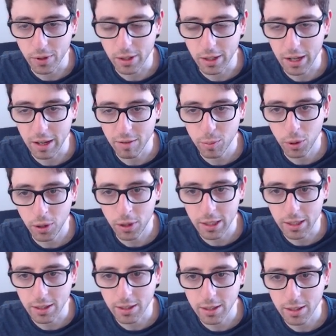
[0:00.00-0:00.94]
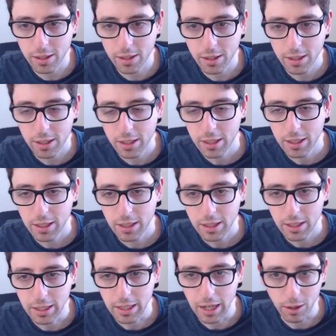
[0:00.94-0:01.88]
the f pawn and
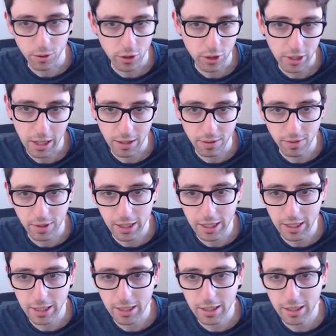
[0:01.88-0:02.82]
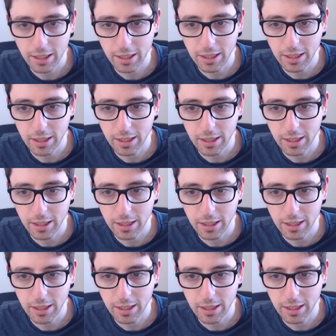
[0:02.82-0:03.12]
yeah, we'll just have like...